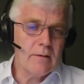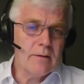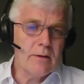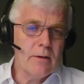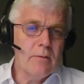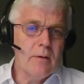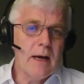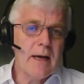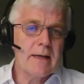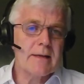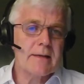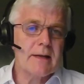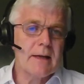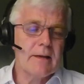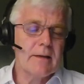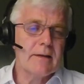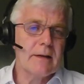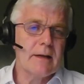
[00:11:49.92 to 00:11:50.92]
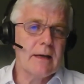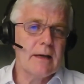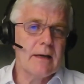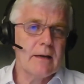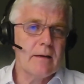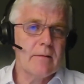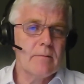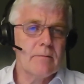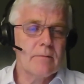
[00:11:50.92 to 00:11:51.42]
US and
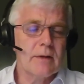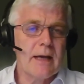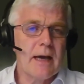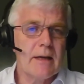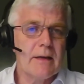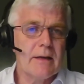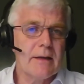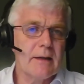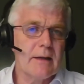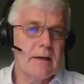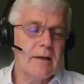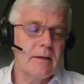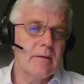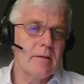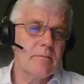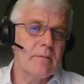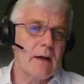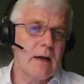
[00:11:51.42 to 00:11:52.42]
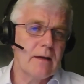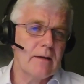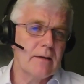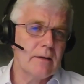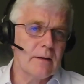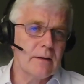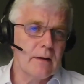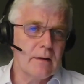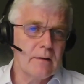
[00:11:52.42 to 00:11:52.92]
Canada
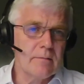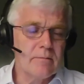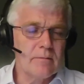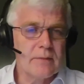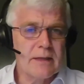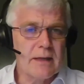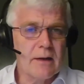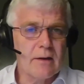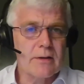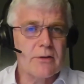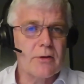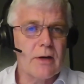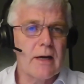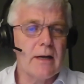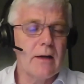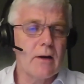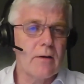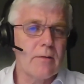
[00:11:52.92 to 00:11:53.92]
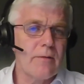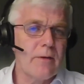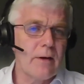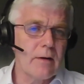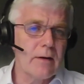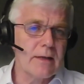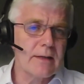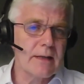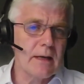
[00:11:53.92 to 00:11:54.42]
and say Australia are
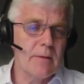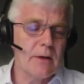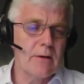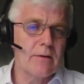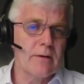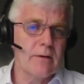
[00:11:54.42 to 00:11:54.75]
fairly similar.